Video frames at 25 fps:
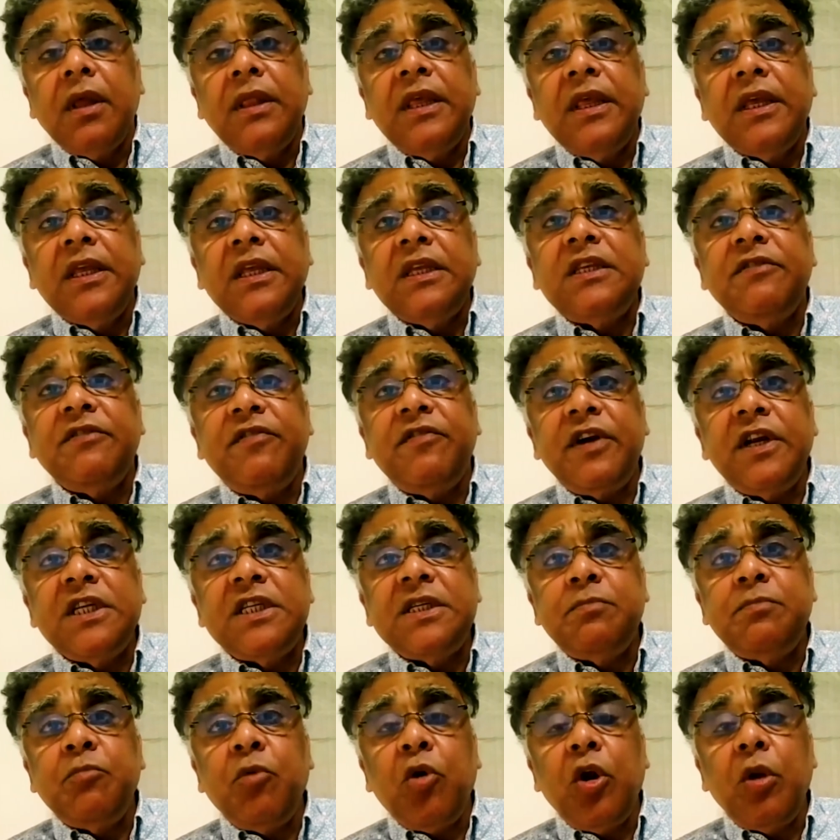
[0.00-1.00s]
It's a very
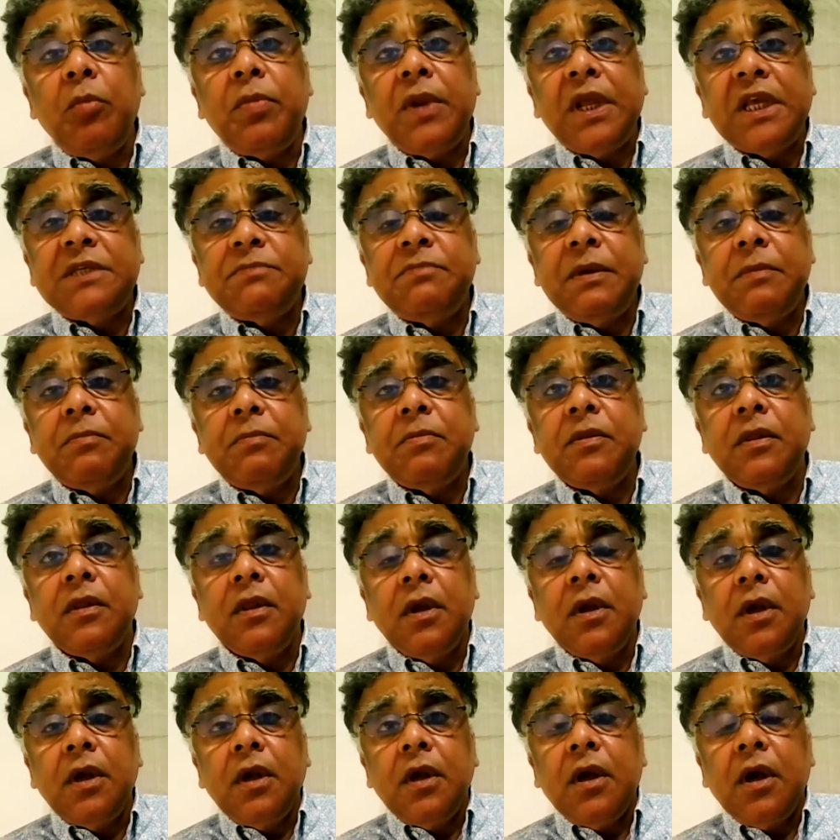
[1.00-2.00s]
small place.
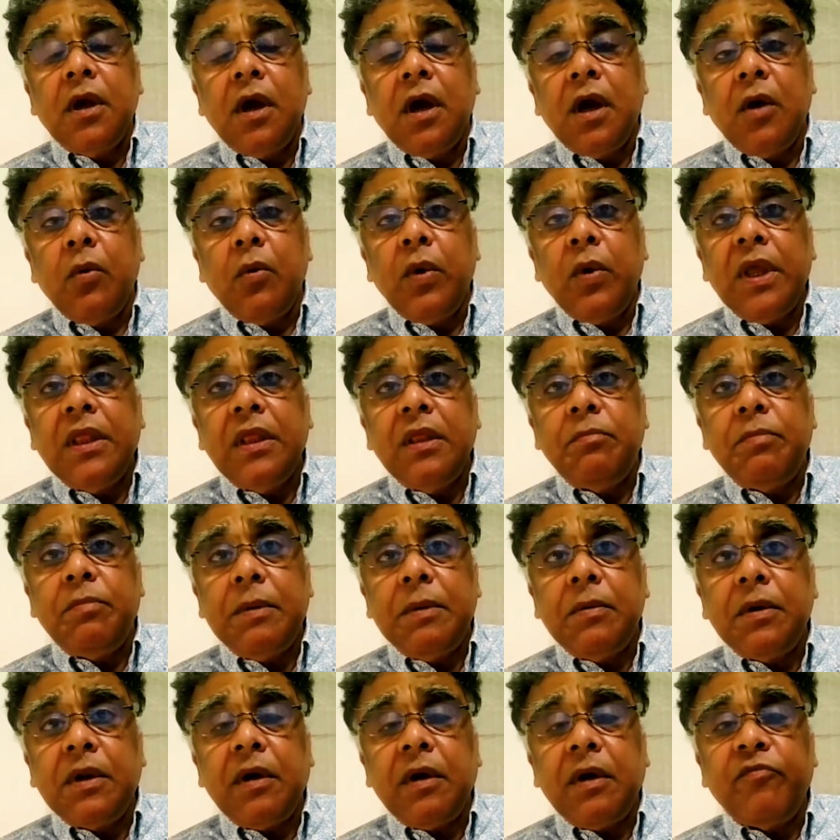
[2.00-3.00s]
When
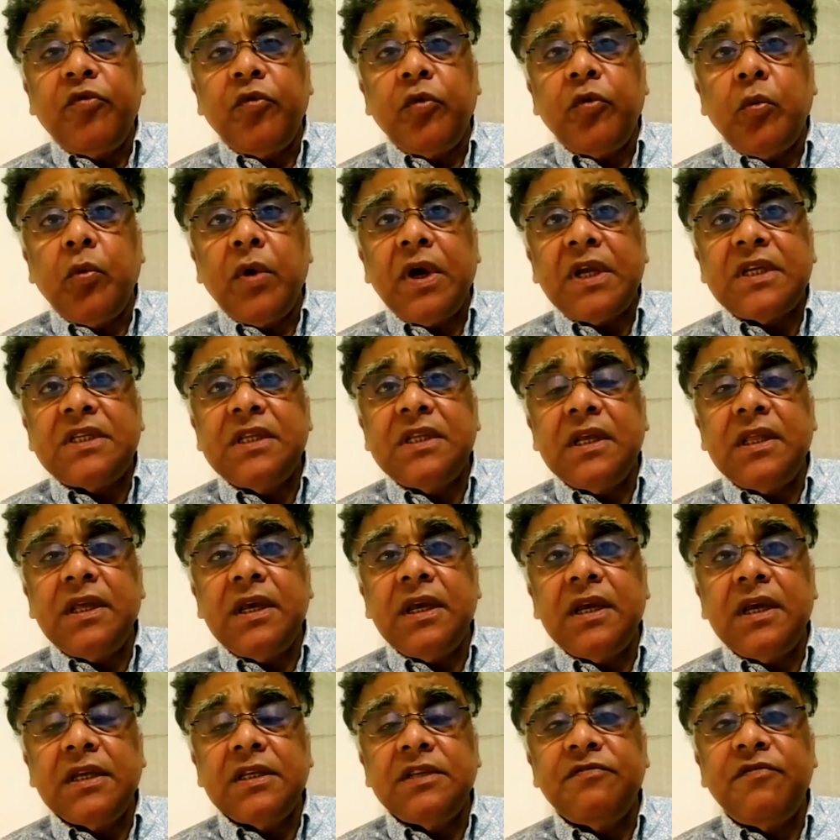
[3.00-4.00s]
people come from the West, they
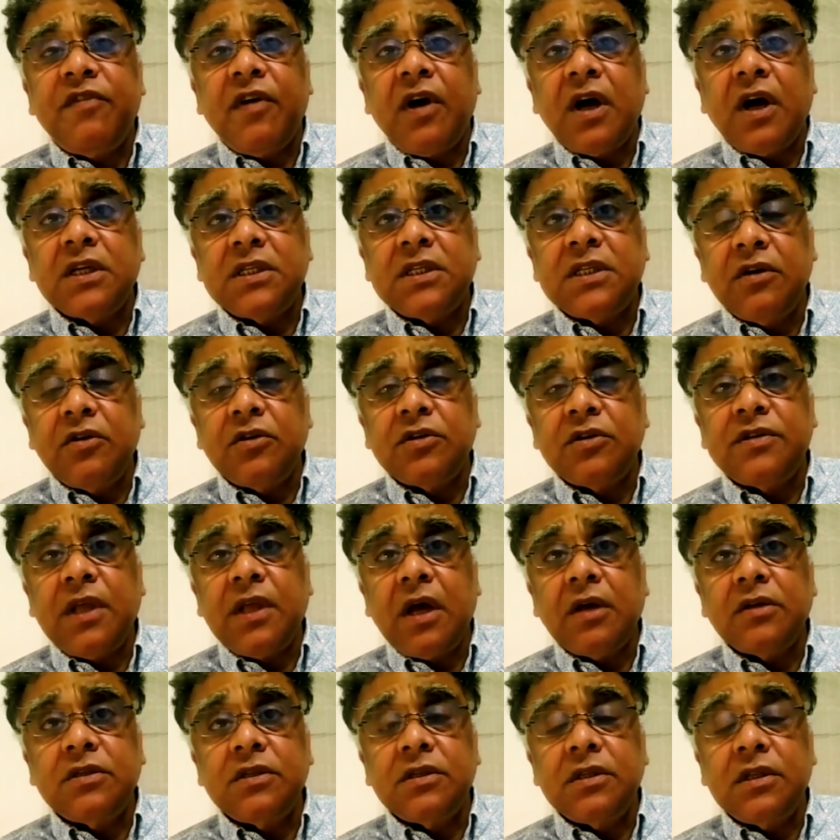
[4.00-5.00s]
think it's vast. There goes
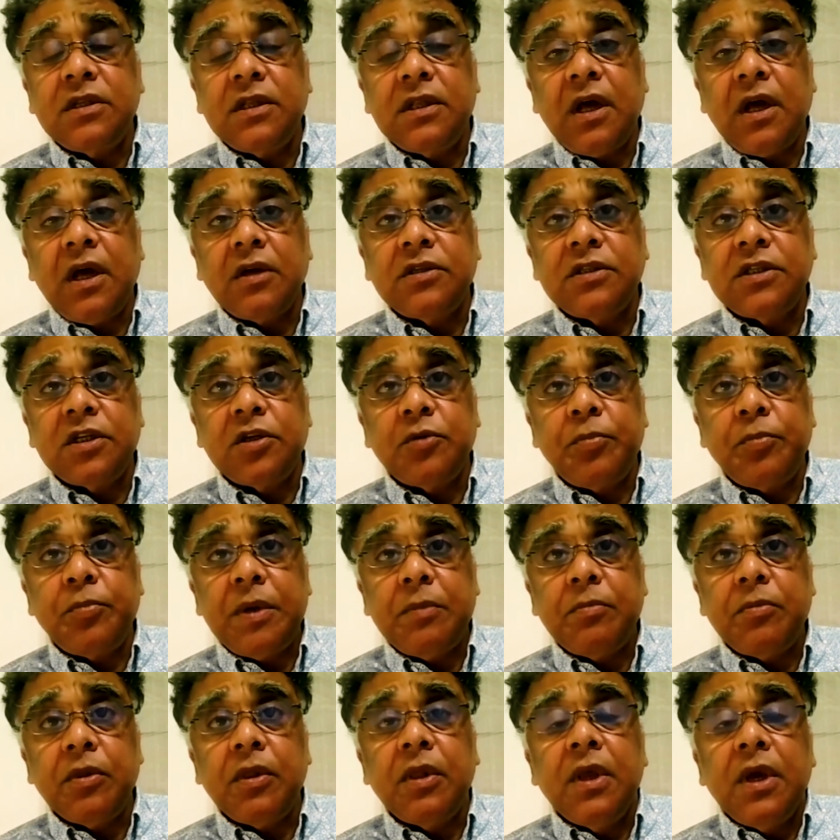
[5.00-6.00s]
thousands and thousands of
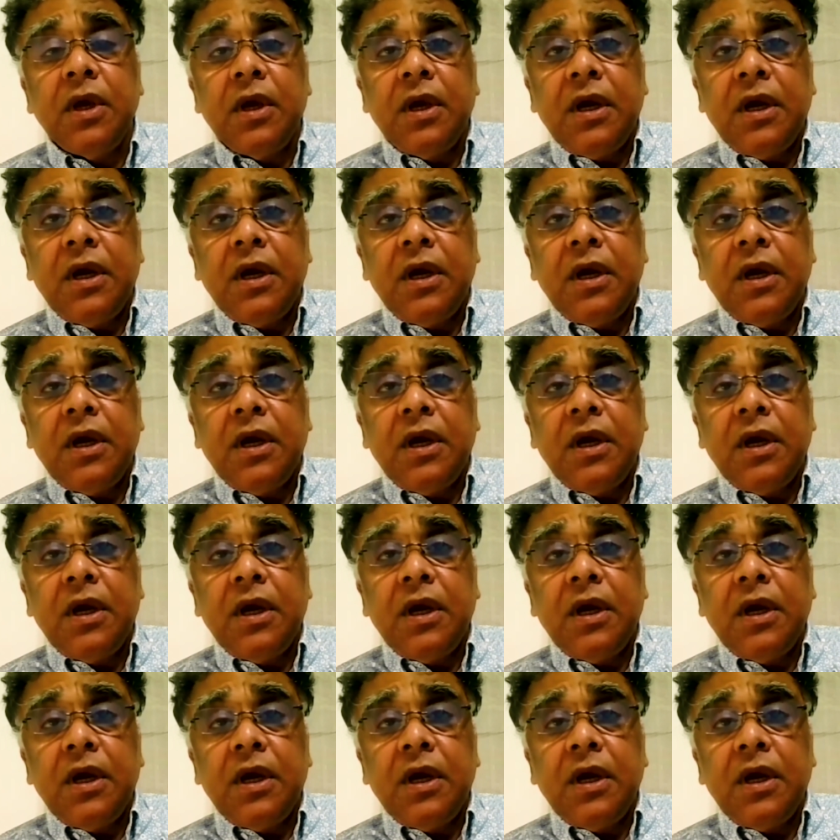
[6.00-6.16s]
people.